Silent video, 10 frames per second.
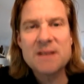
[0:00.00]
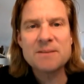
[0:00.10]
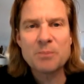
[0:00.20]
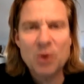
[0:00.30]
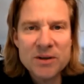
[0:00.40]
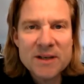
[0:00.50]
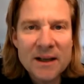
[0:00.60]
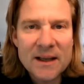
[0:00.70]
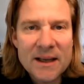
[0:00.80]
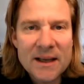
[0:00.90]

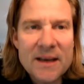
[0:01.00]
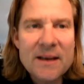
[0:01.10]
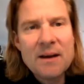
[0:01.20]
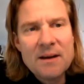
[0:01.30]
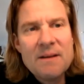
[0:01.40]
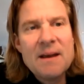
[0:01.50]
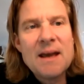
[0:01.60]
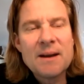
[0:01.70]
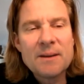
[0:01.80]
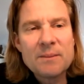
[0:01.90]
personally
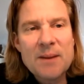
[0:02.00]
and